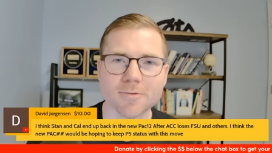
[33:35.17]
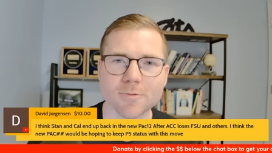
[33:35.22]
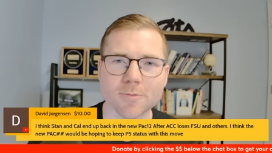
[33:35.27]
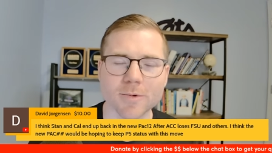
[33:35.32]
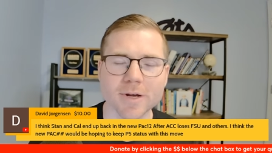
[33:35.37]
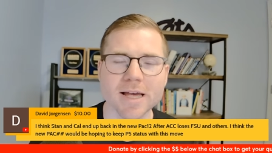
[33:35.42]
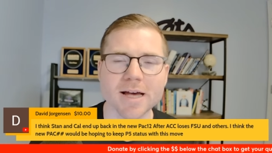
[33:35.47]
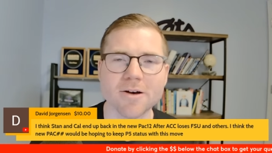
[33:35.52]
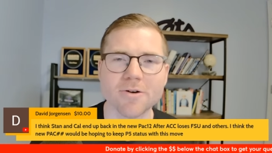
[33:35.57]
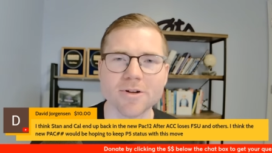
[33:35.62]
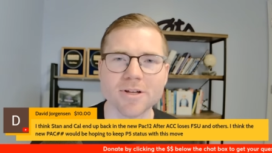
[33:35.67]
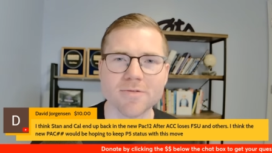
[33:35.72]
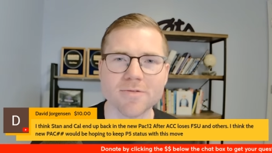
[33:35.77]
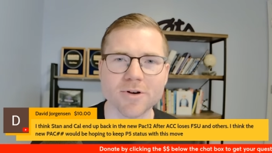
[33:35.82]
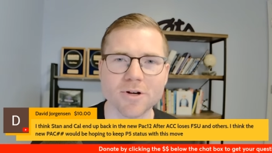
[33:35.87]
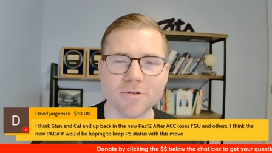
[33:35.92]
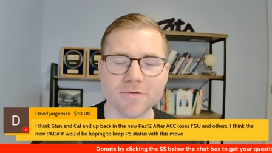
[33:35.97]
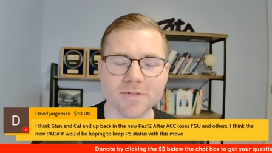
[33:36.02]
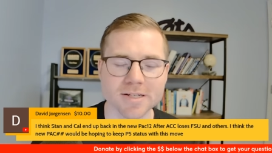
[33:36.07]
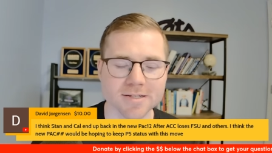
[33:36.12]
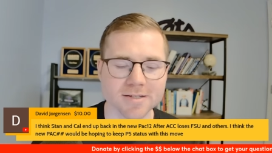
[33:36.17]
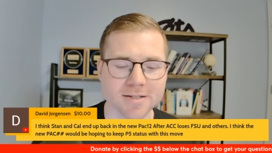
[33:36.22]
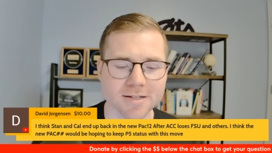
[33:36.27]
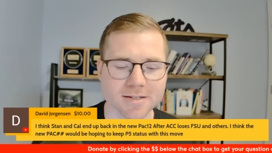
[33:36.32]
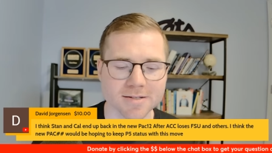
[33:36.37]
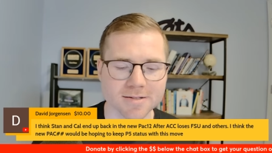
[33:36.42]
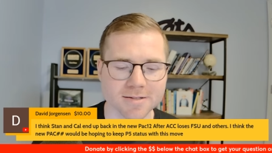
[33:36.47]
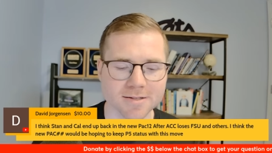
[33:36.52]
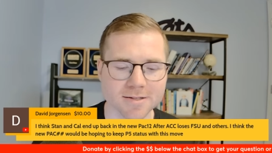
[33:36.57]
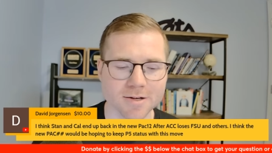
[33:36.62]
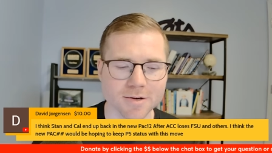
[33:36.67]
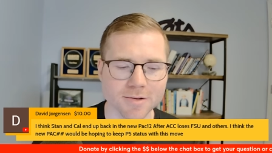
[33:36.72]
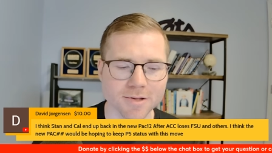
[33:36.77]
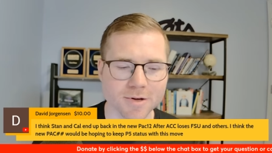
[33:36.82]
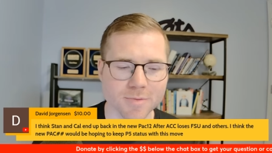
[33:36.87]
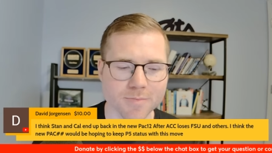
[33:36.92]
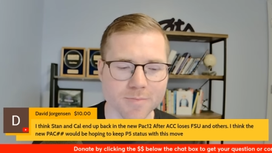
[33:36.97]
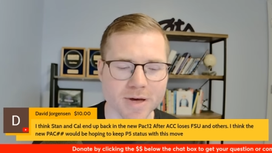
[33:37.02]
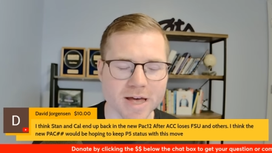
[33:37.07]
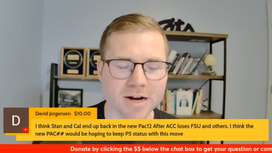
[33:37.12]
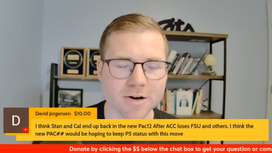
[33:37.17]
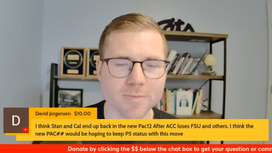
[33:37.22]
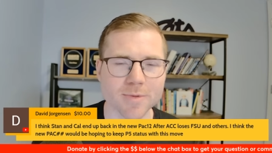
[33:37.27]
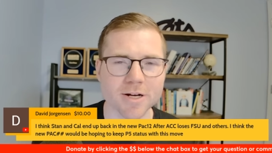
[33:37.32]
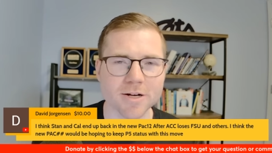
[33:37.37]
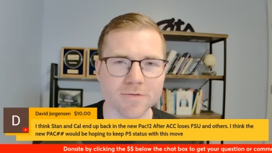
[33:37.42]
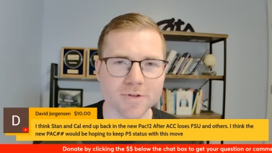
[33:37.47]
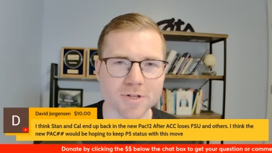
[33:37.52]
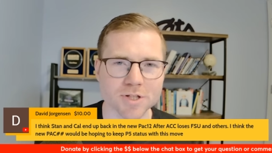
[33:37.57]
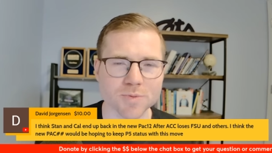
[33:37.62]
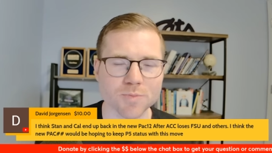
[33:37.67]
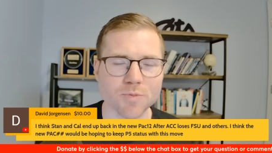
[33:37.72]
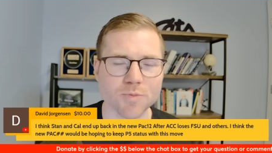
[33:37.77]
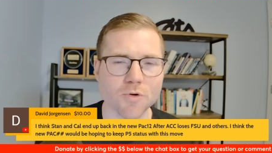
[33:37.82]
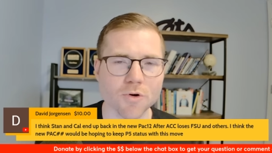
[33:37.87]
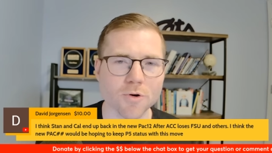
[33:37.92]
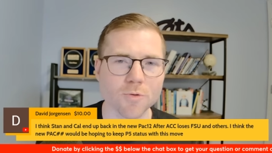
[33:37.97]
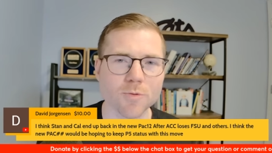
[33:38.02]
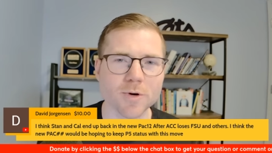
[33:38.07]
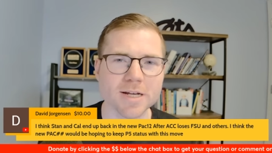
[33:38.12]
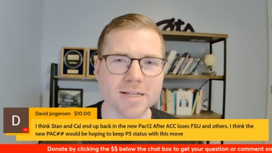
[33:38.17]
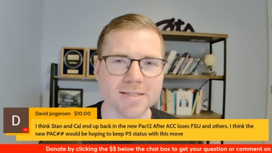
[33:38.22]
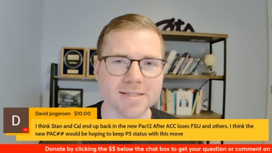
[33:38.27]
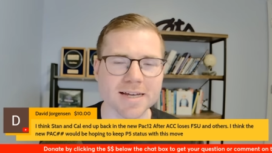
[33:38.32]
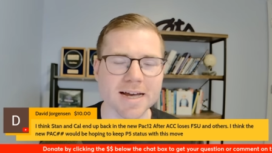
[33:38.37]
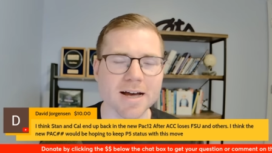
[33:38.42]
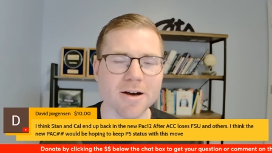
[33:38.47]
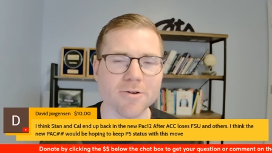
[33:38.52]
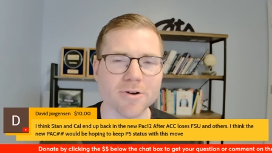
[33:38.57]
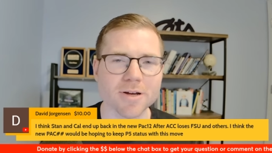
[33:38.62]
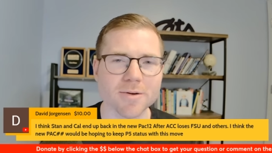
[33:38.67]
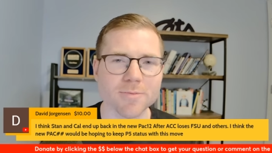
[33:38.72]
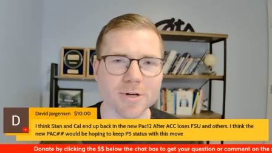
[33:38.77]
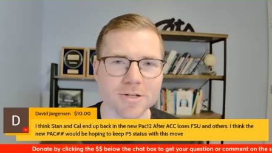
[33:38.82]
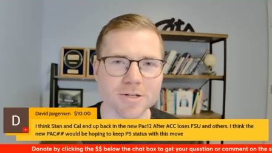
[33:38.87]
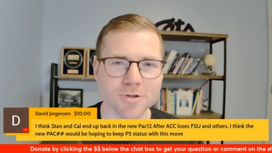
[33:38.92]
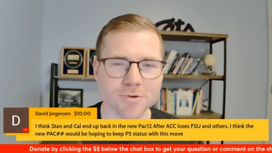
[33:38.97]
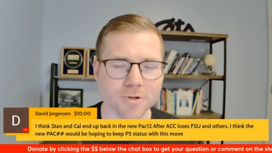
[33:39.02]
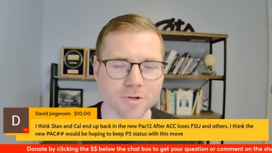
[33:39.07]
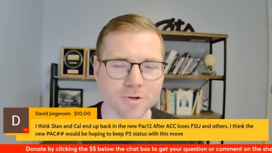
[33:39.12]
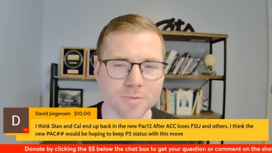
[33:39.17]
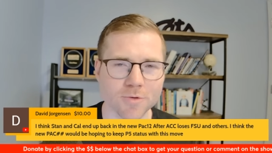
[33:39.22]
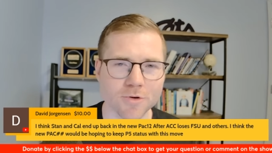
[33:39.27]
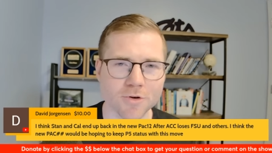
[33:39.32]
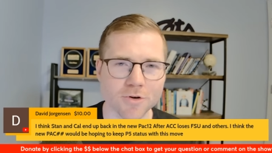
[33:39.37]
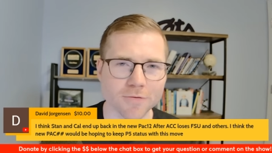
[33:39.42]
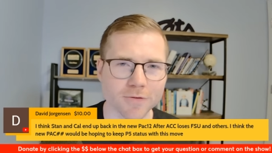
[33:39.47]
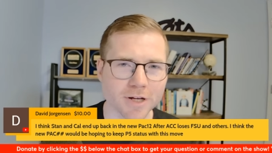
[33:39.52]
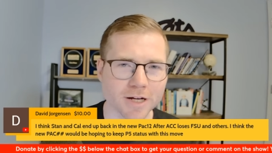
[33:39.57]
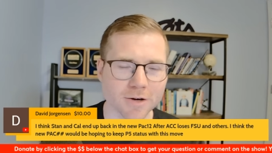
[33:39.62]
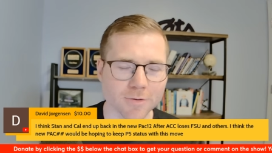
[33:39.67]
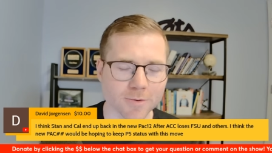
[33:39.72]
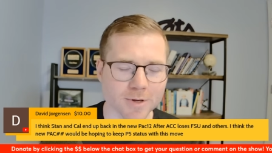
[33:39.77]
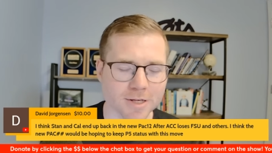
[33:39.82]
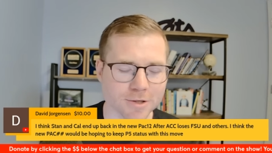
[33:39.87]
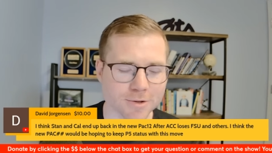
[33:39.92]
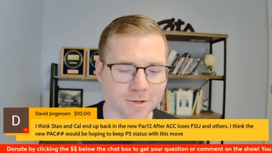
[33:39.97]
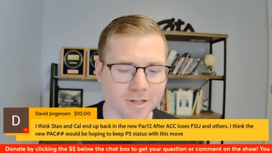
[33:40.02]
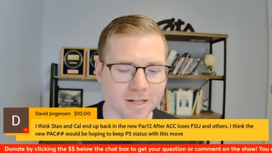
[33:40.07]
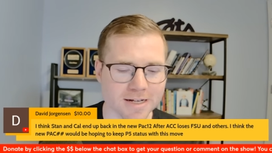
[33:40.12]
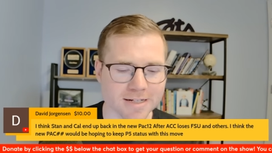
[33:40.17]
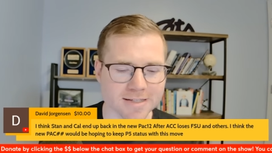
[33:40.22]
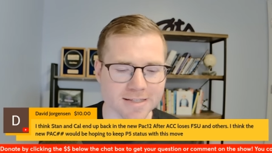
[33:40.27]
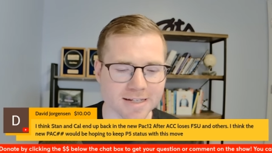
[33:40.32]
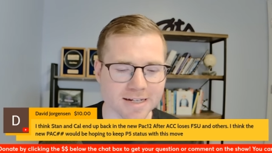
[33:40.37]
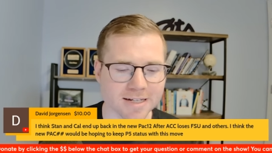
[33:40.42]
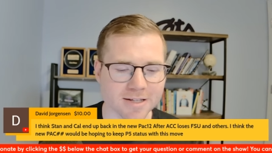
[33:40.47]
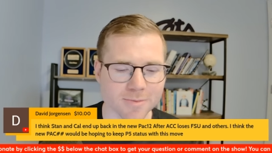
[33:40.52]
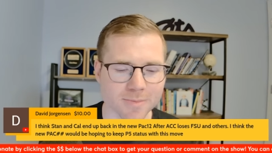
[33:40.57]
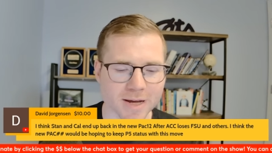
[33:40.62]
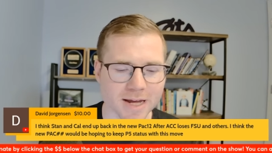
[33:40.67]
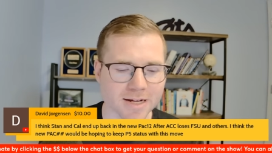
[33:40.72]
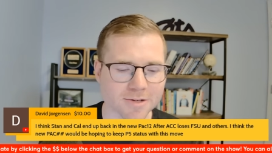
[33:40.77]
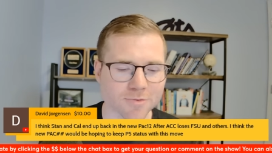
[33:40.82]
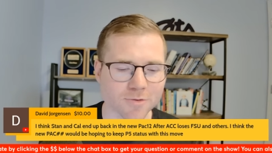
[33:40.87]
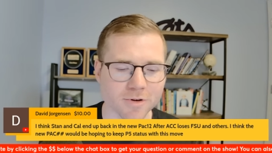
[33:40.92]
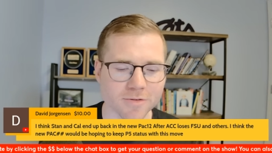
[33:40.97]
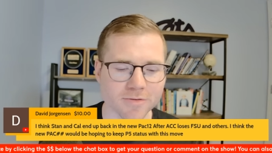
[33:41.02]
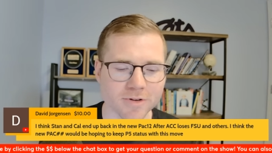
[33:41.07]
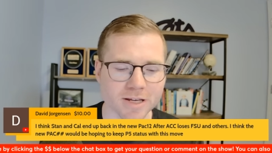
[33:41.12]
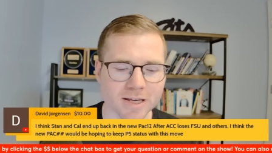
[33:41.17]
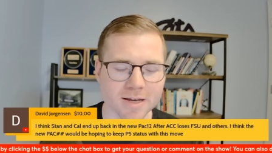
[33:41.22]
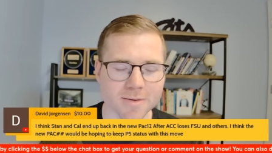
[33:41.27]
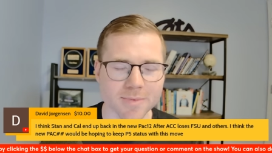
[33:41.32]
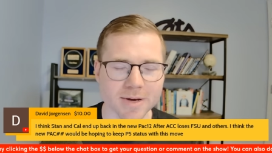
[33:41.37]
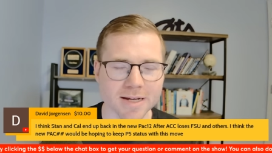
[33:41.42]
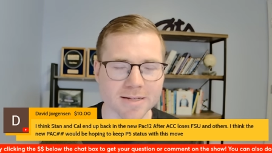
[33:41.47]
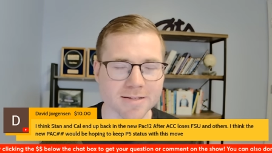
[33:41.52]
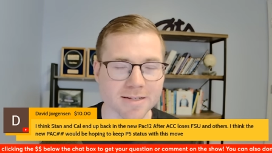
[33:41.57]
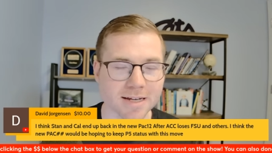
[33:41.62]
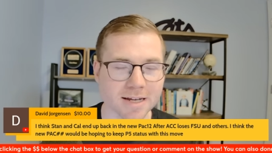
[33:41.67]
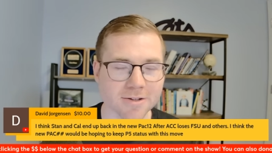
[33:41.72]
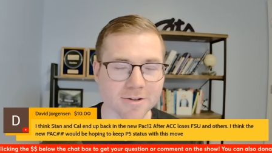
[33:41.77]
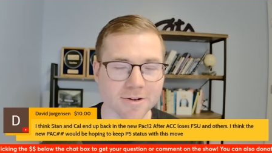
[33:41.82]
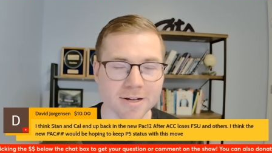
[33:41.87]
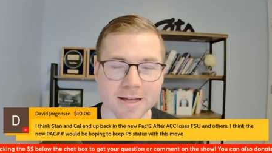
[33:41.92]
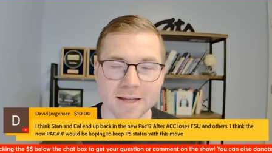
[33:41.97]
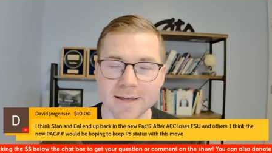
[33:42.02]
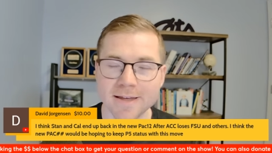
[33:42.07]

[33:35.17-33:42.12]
reality of all of this is the betterment of the sport wins out and we do more of like a regionalized thing. The Pac-12 can get back together.